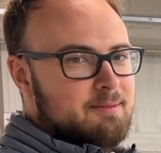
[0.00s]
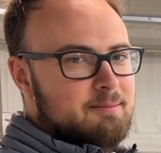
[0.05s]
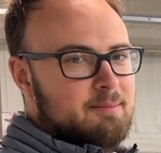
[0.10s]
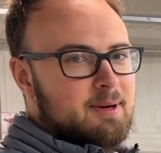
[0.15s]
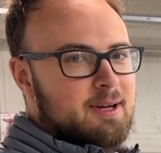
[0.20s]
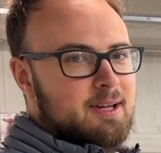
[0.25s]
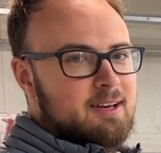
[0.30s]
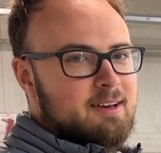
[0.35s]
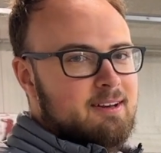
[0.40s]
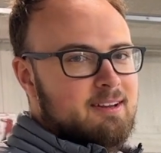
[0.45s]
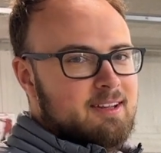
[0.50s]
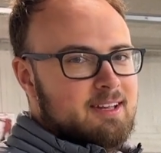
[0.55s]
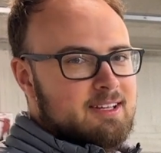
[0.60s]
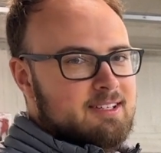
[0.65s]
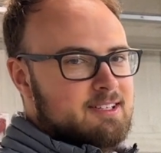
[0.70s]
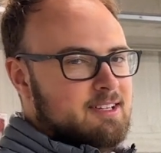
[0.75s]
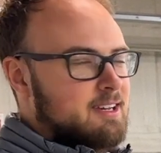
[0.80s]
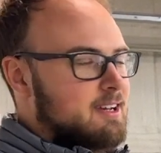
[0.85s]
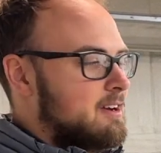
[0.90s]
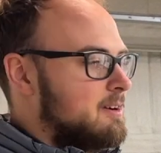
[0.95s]
but
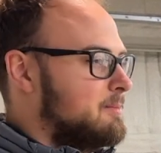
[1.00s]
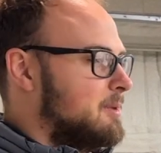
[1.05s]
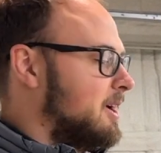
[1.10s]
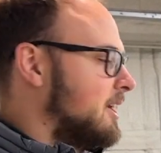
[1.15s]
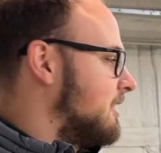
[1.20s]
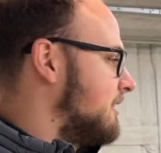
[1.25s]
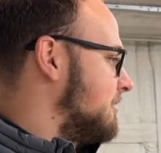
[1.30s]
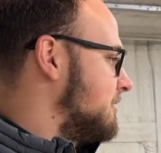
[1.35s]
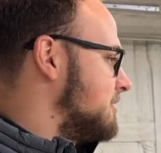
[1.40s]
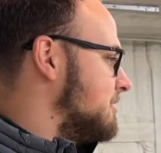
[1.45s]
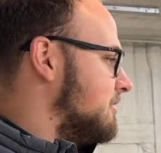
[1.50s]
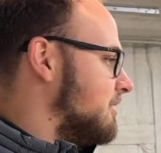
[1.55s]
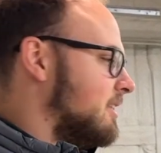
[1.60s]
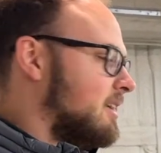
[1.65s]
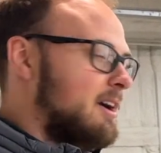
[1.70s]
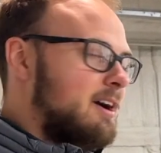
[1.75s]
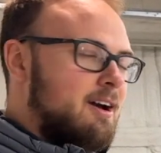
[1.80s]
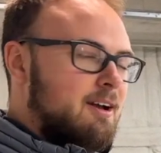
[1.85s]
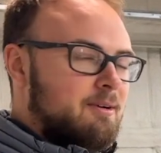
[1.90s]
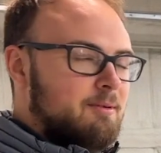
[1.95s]
he's kind of my go-to
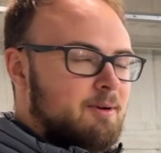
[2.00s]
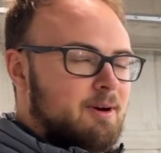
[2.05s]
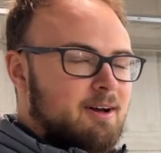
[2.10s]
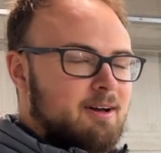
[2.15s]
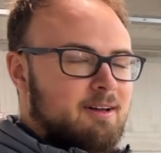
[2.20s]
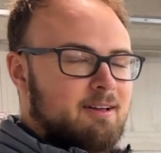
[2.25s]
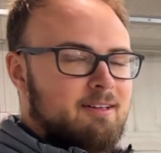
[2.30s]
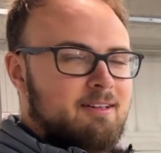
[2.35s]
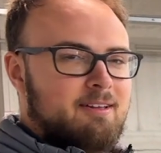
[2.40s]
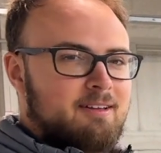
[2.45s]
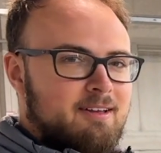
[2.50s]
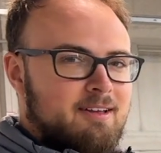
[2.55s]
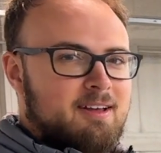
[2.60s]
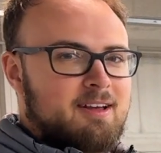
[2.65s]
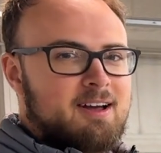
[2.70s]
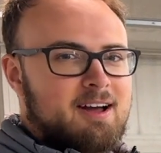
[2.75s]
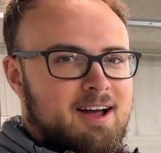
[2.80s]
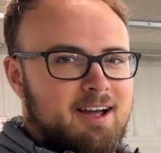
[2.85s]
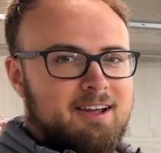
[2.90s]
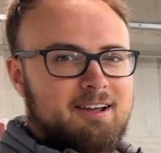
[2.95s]
guy while
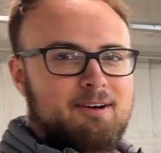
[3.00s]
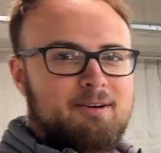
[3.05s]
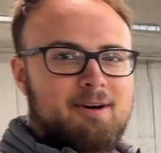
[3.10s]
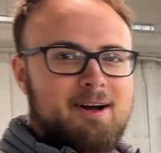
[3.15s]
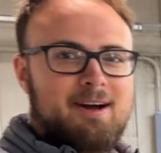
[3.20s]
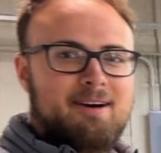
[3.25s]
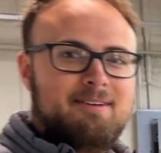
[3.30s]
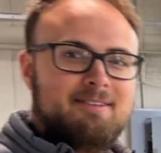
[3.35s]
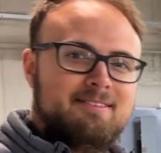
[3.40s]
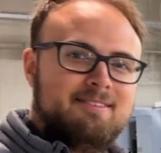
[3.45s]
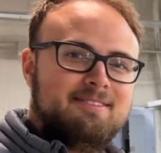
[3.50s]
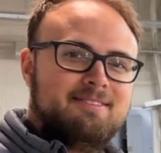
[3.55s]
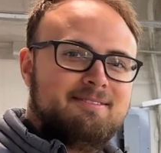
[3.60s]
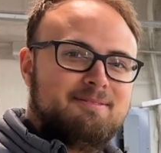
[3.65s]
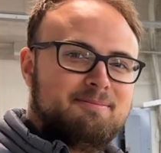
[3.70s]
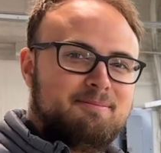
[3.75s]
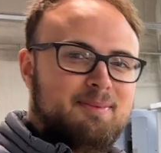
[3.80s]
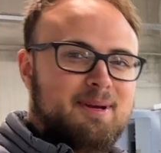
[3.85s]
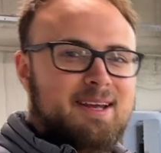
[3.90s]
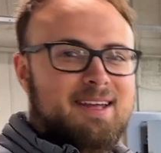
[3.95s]
I go out
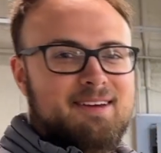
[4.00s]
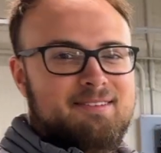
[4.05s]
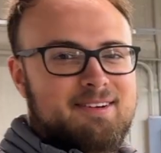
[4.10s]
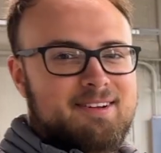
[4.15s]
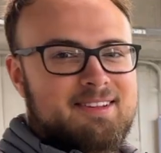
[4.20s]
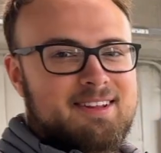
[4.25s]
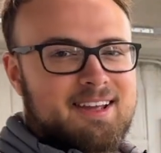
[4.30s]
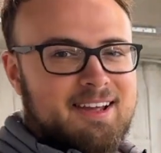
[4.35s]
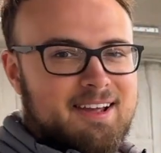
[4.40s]
and pick everything